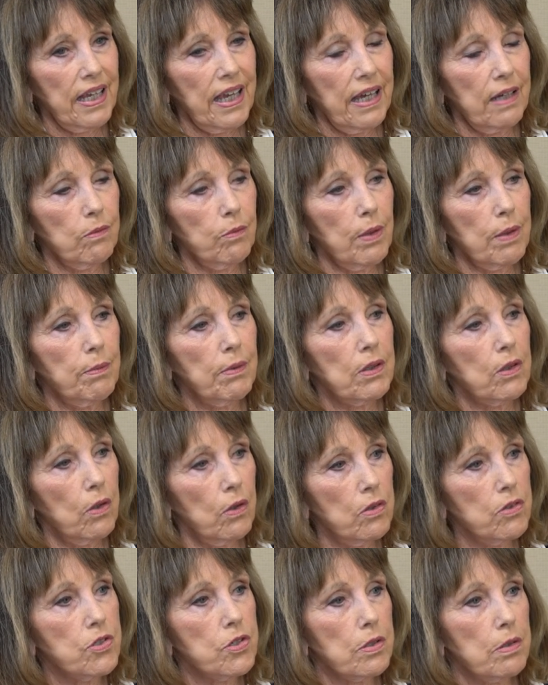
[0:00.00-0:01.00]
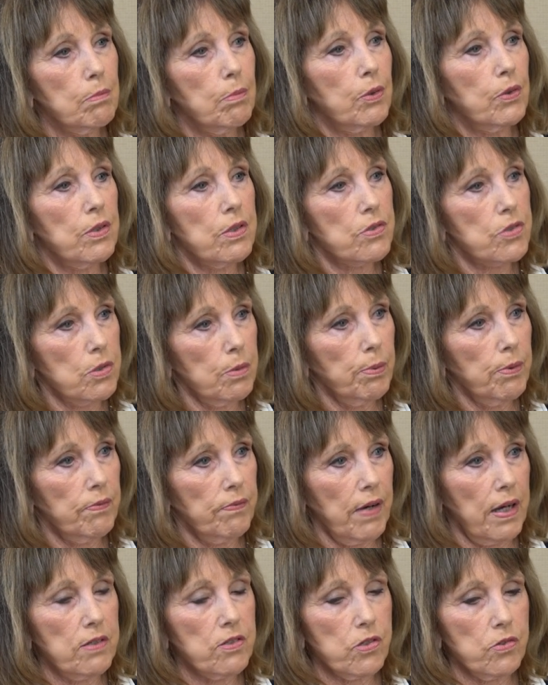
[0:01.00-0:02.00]
and we would go to the Board of
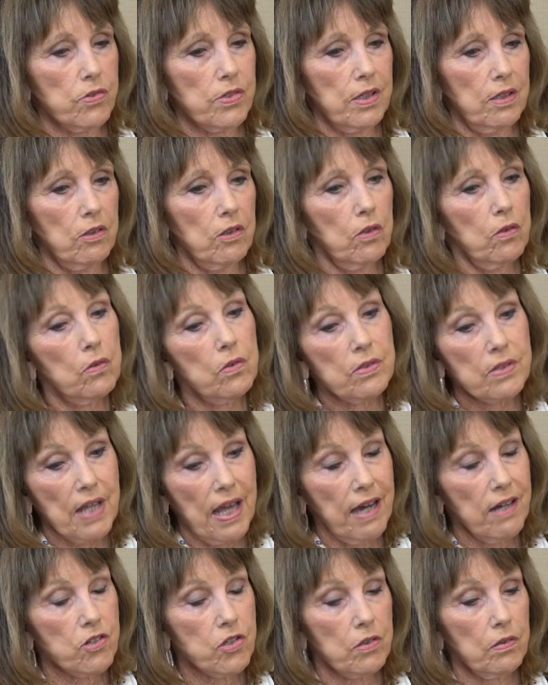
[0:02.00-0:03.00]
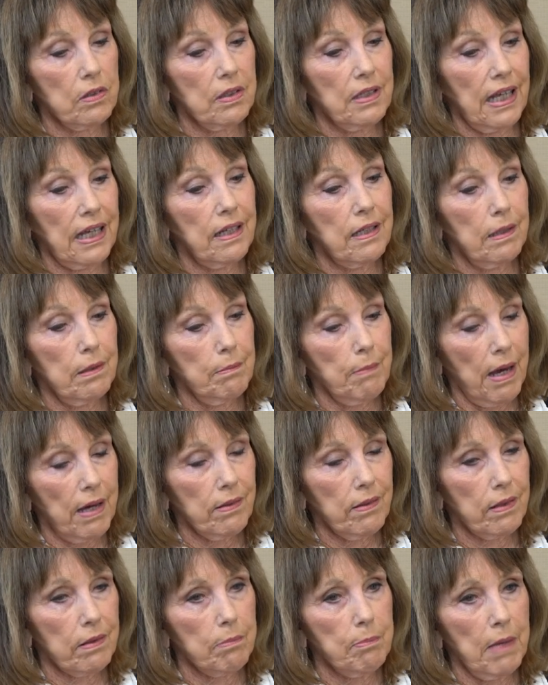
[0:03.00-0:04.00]
Supervisors and use the actual data,
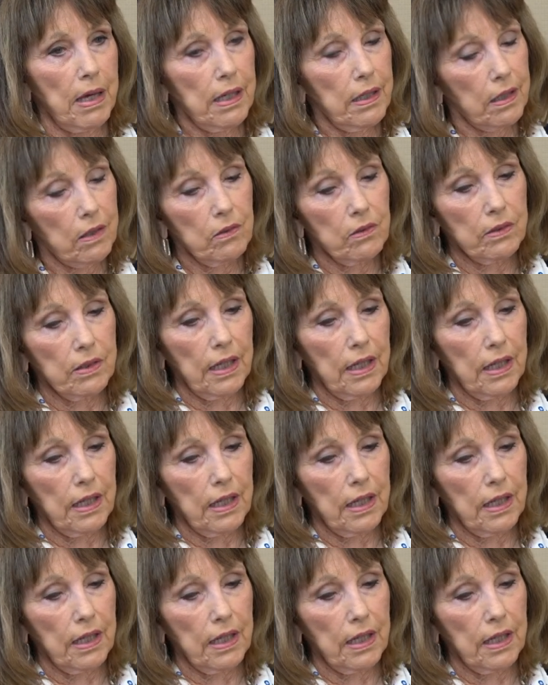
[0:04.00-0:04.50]
mathematical